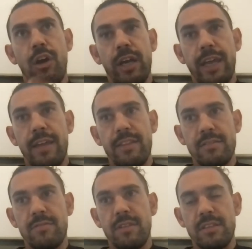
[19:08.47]
oh, okay,
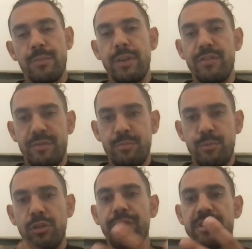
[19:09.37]
this it's a bit of
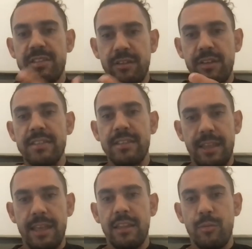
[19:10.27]
more of a serious
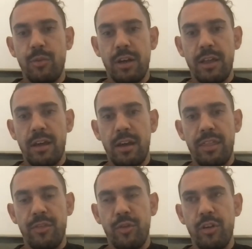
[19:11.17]
league than what I
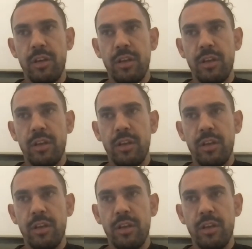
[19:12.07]
thought.